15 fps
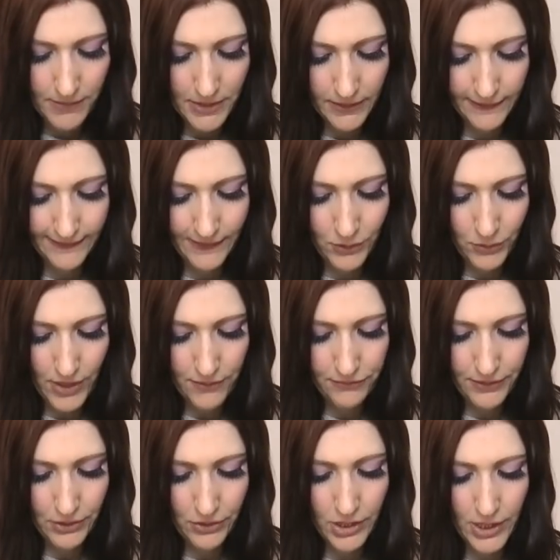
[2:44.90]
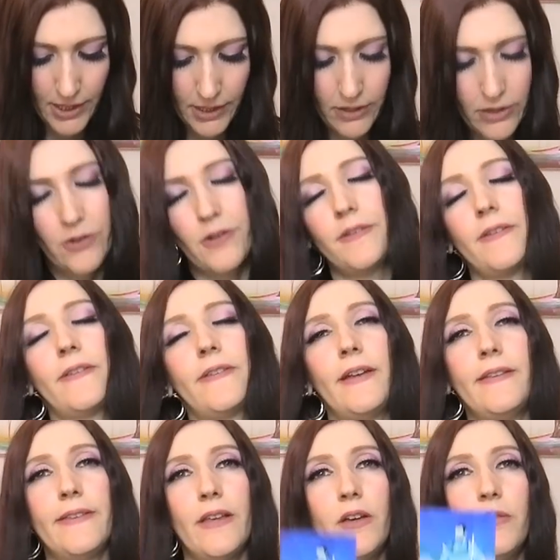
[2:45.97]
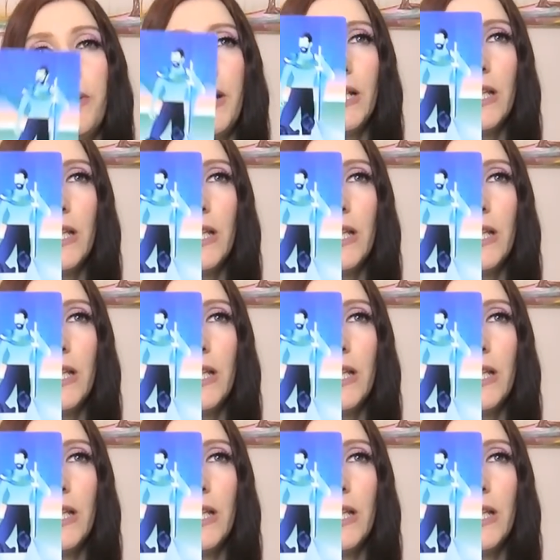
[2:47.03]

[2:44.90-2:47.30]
So I feel like there is a sense of being